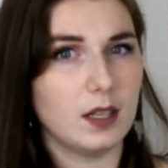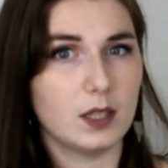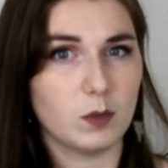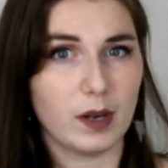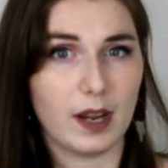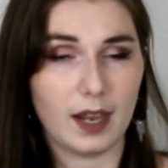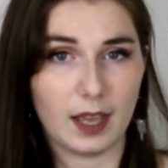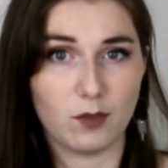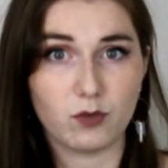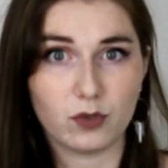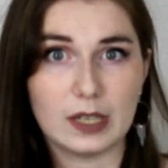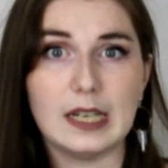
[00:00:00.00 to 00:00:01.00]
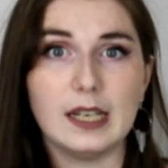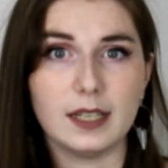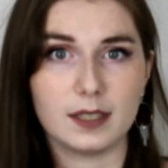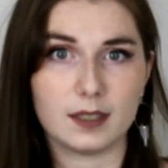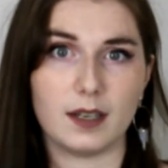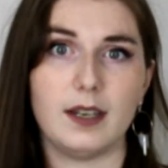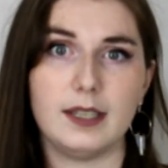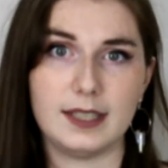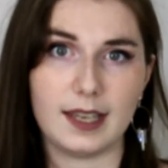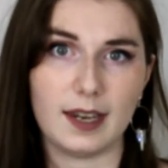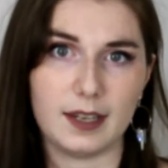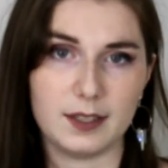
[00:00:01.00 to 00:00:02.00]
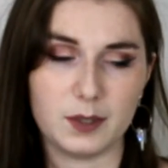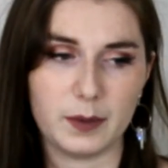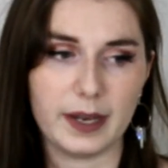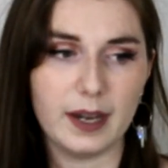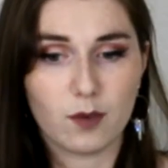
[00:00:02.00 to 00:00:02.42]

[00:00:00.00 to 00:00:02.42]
is when I really started to get into it.